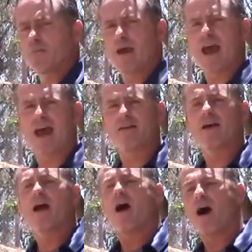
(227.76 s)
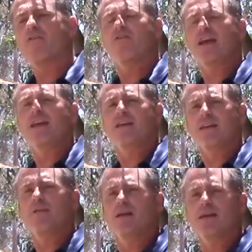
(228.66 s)
pad. Our feet
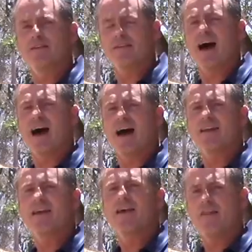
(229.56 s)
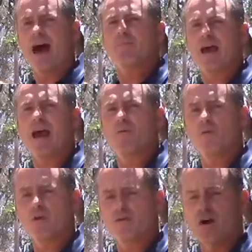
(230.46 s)
need to be inside that pad
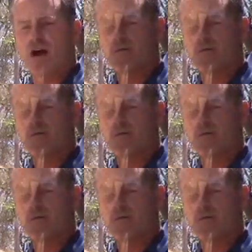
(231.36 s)
when we throw.